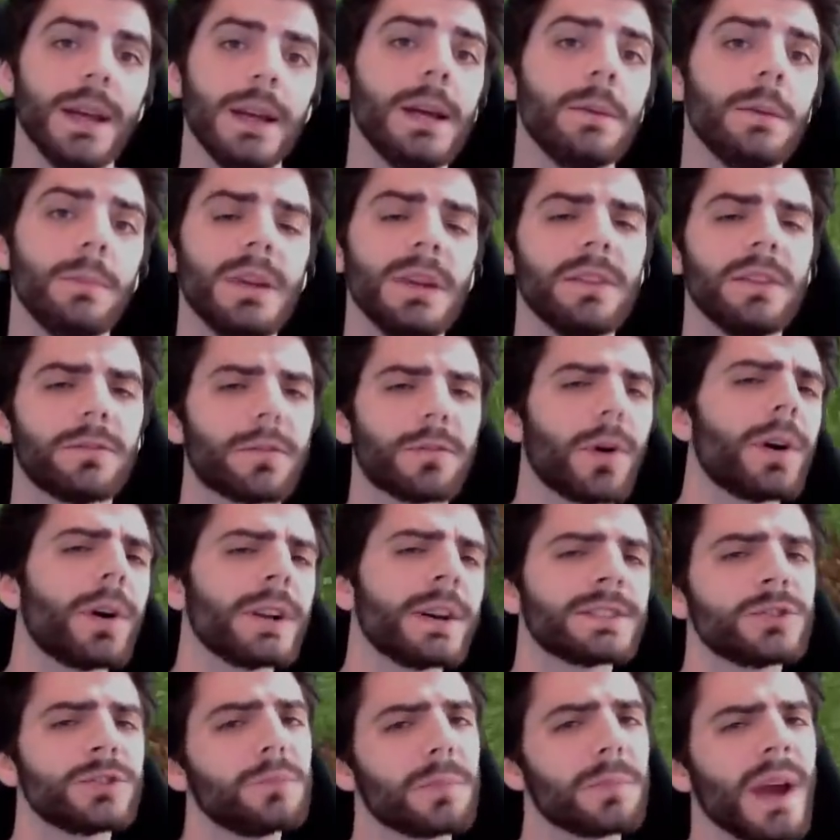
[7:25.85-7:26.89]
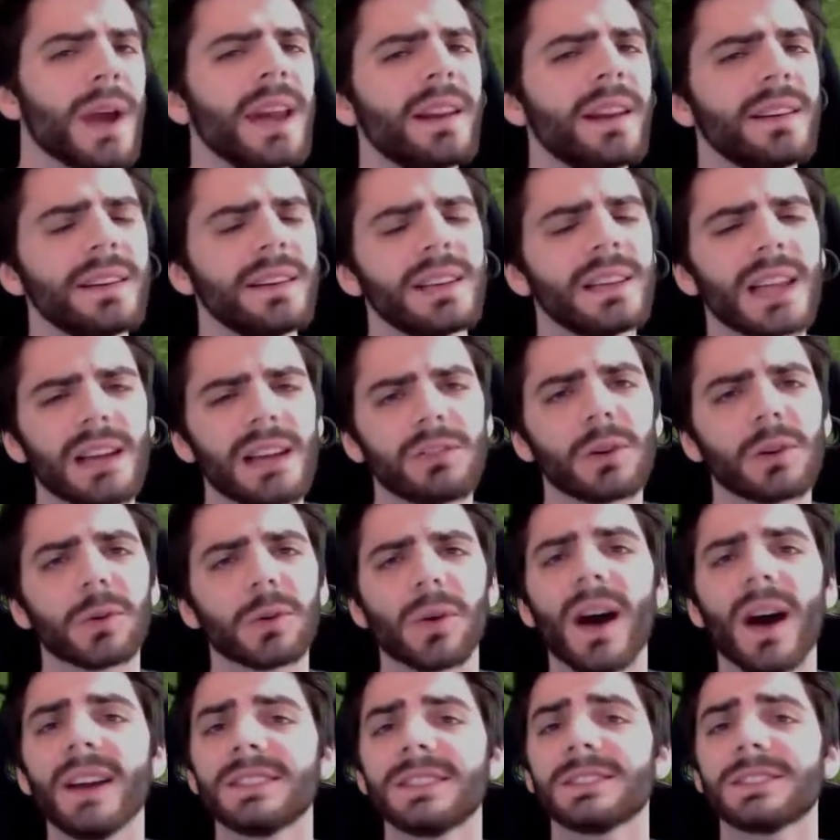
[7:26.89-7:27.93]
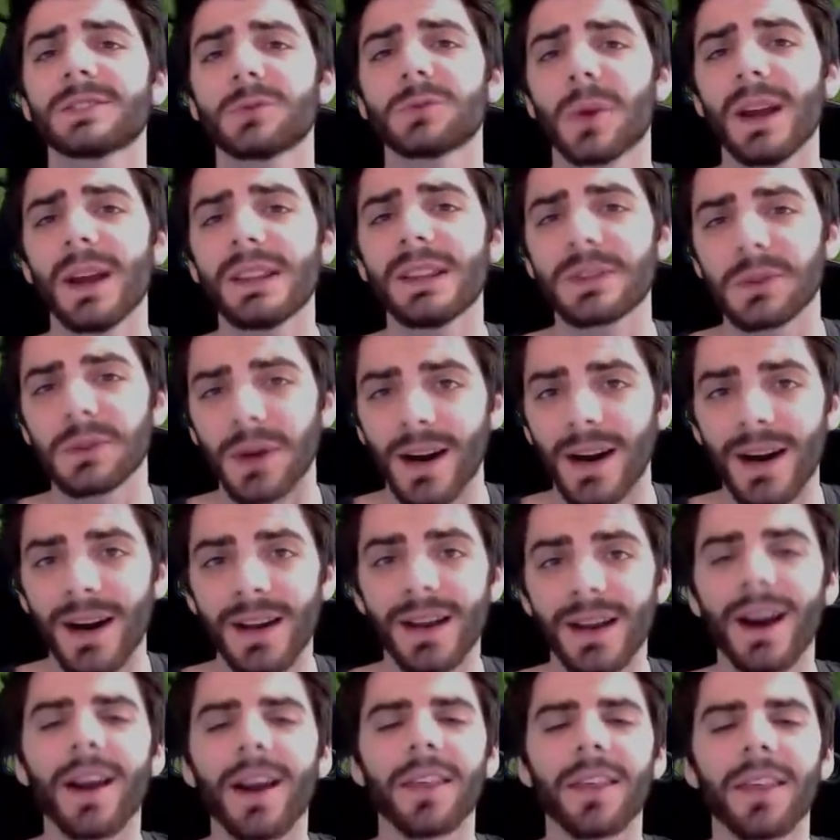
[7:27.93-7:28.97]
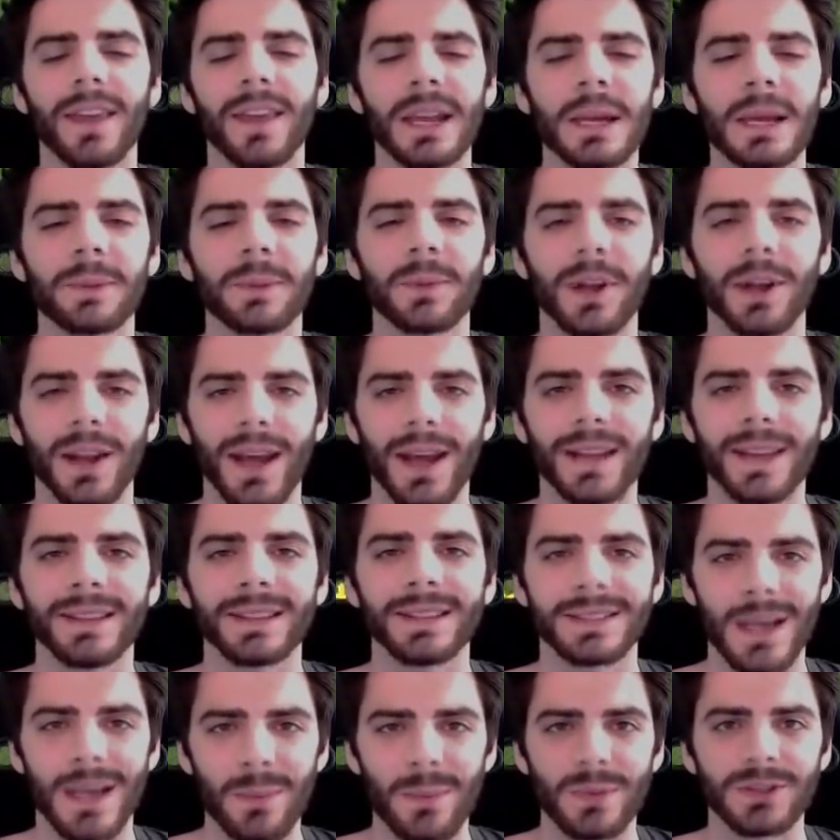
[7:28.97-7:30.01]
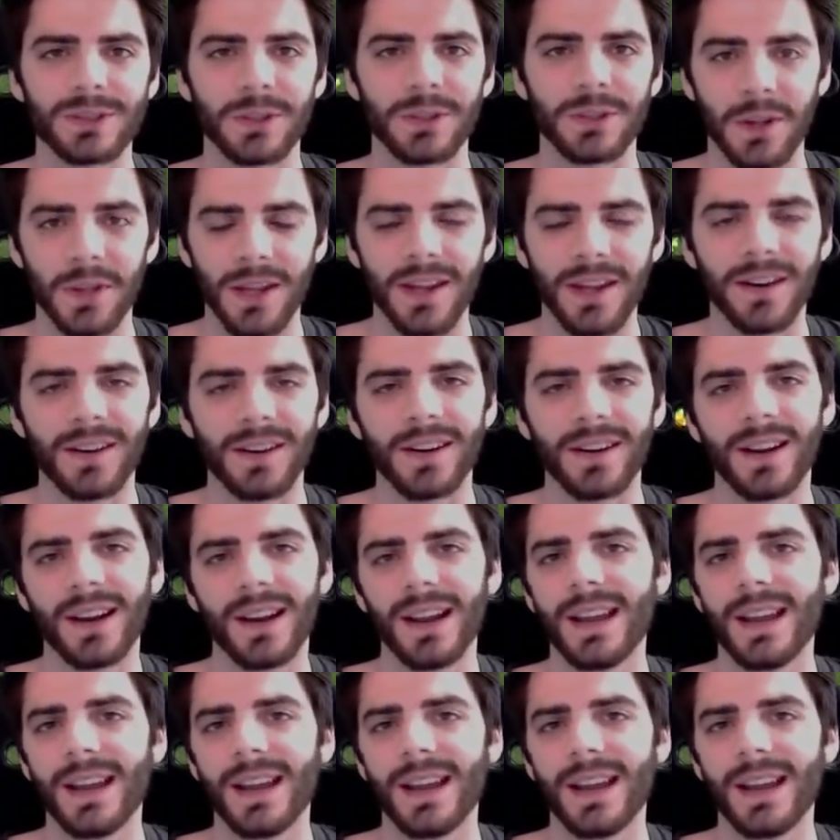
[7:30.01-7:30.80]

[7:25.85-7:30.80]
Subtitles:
Before the stupidity level rises way too high, I think I'm gonna end this episode here.